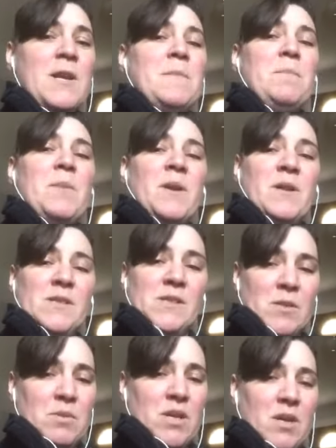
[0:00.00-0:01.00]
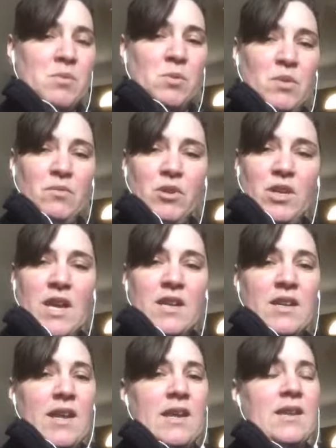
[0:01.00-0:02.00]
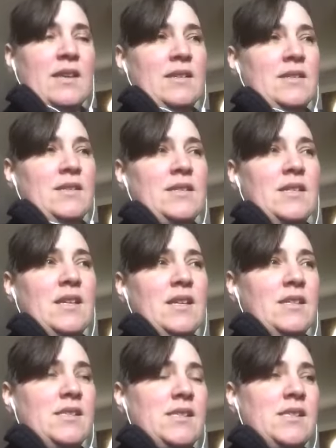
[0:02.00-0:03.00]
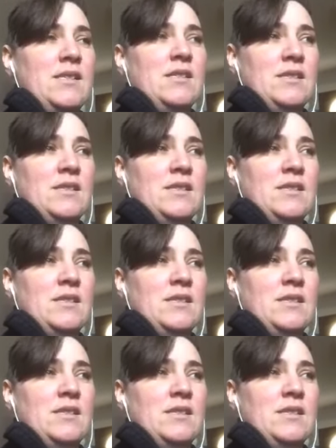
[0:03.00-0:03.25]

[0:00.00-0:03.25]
but sometimes we forget, and it's